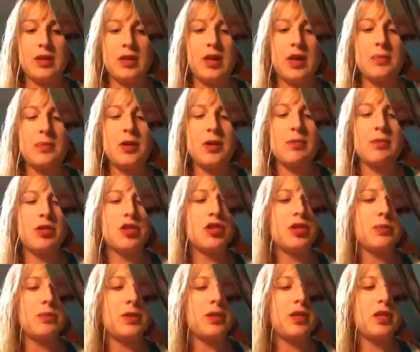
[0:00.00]
I pretty much
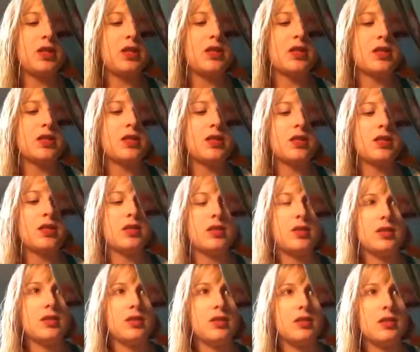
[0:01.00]
just put this
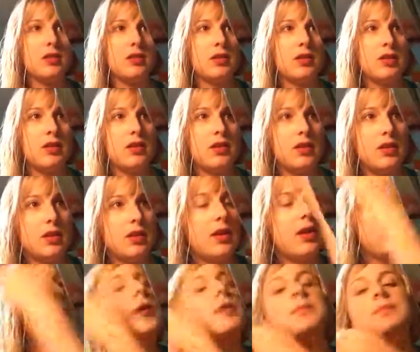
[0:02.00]

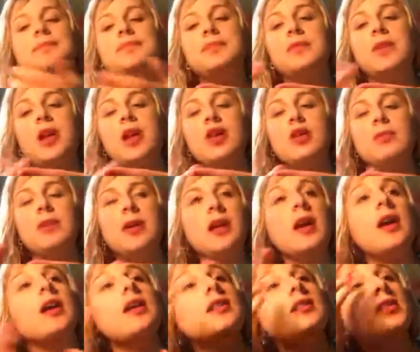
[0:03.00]
under
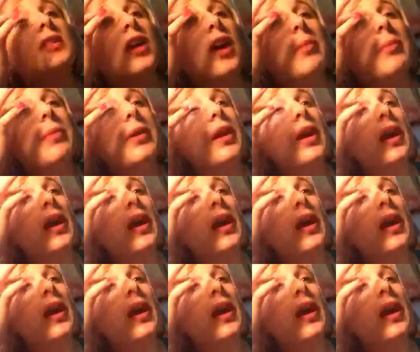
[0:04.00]
my eyes and on my